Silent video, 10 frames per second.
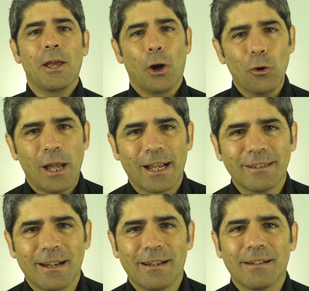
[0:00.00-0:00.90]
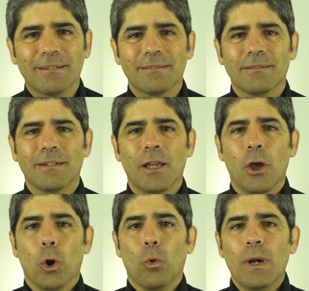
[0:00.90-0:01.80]
Hello, how are you?
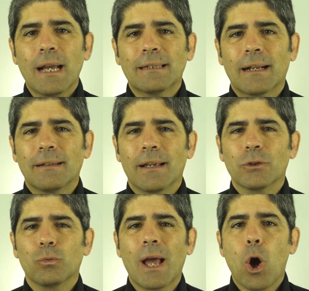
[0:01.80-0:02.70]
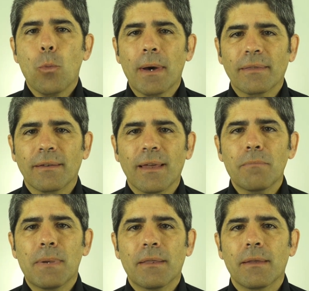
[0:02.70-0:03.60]
A cataract is a
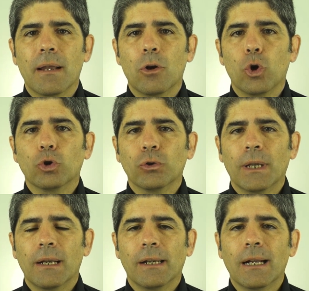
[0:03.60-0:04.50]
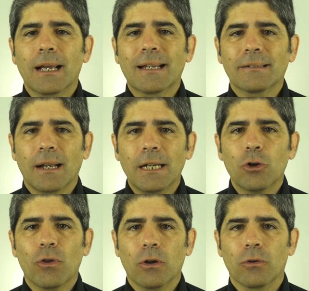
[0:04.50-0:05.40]
partial or total clouding of the lens of
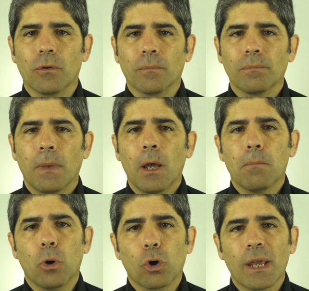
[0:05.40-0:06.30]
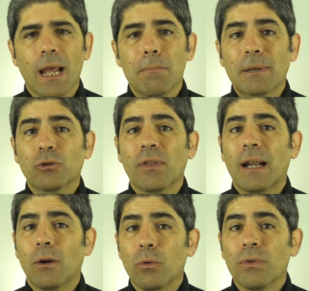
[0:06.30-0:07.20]
the eye. It blocks
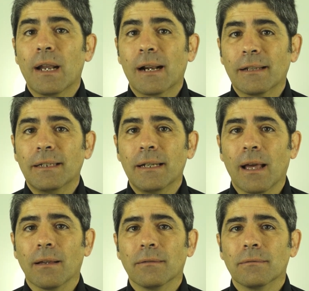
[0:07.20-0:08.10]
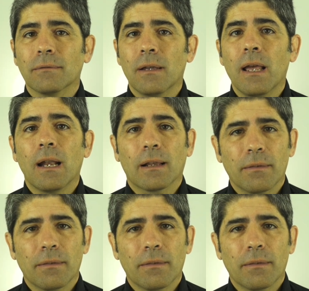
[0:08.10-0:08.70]
the passage of light to the retina.